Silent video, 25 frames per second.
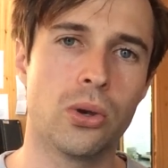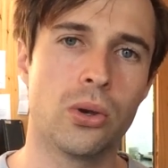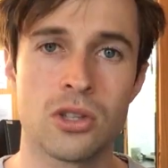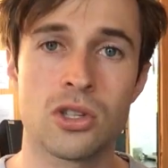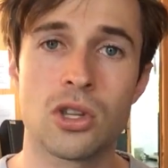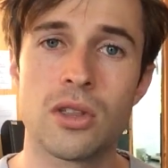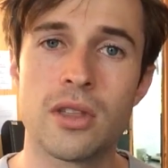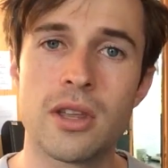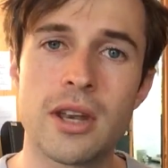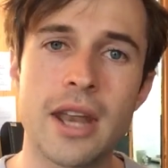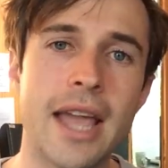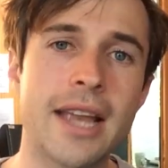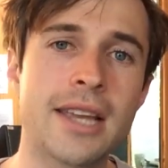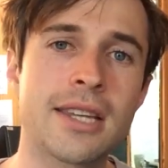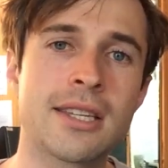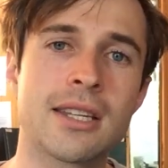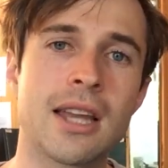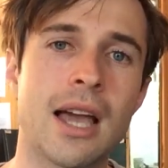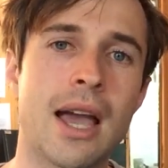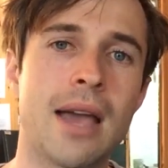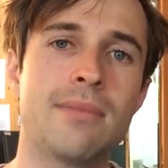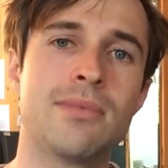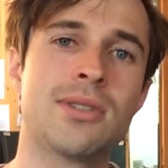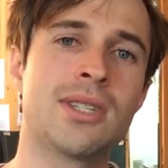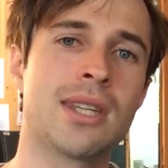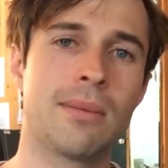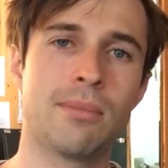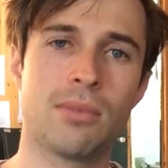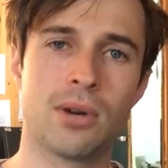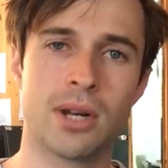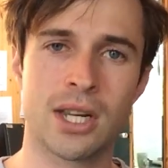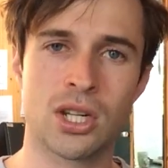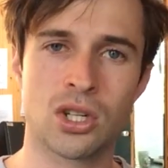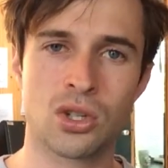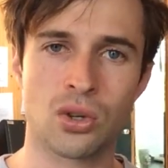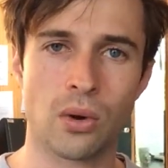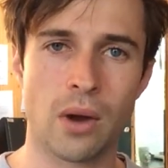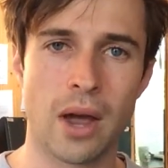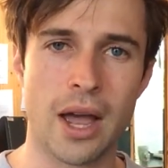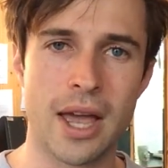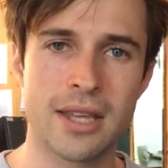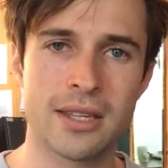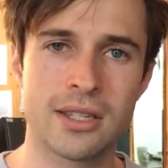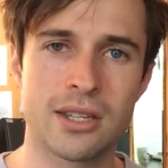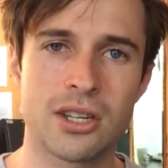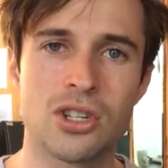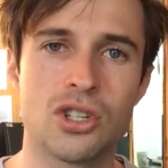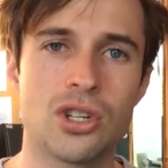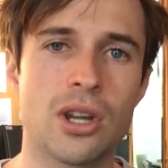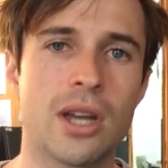So the next time somebody tries
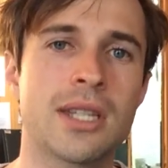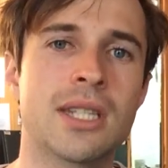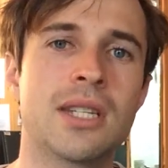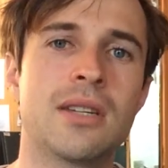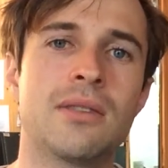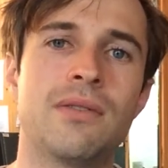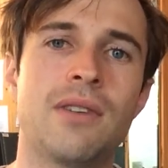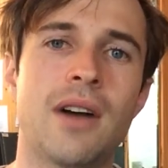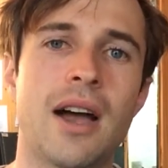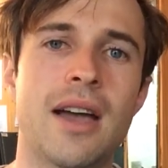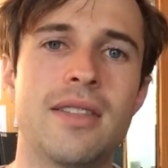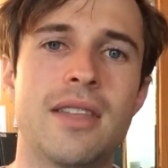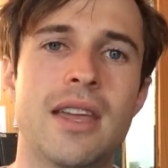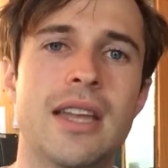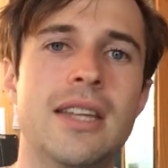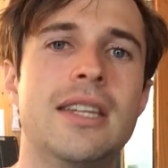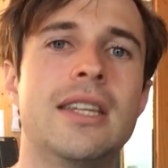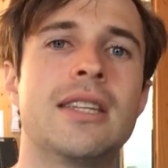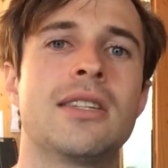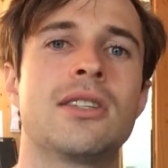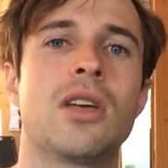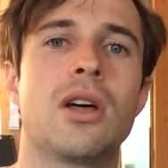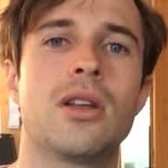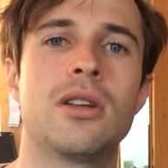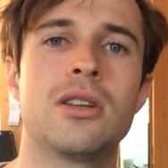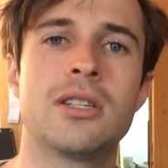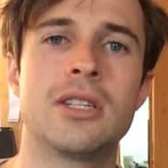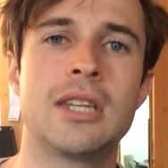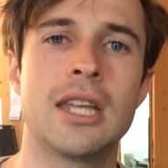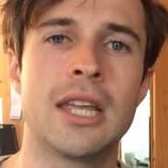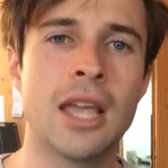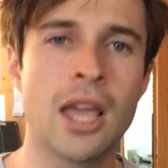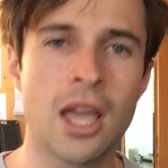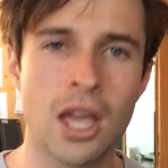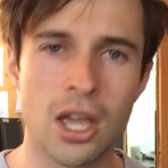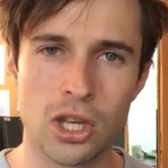to justify their dishonesty